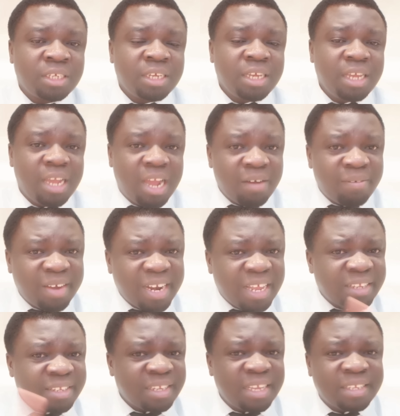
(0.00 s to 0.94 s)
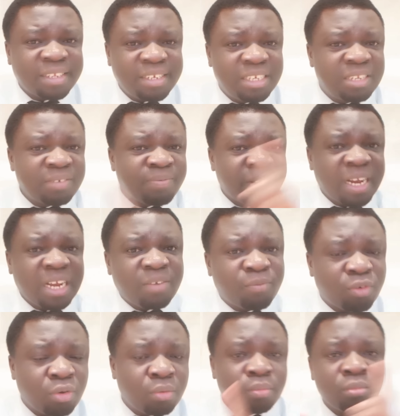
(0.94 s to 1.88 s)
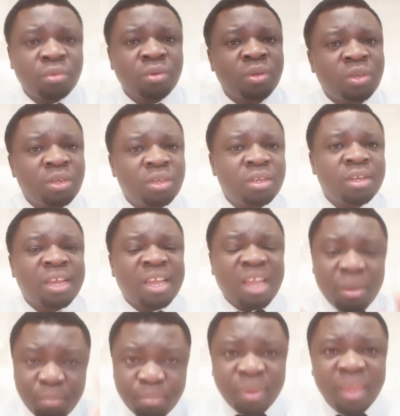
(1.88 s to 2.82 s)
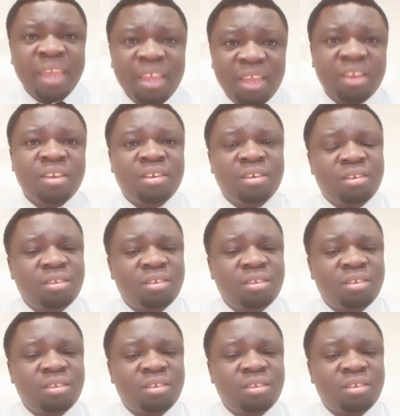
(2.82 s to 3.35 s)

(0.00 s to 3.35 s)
Governance is different from campaign.